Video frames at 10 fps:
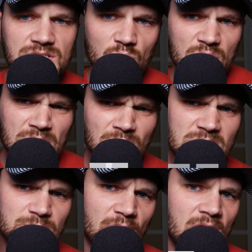So in
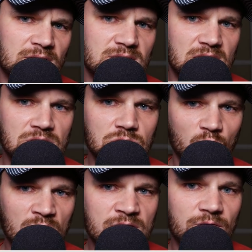response, in
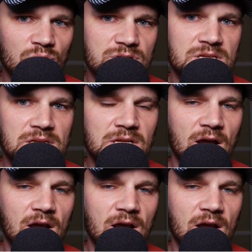twenty fourteen,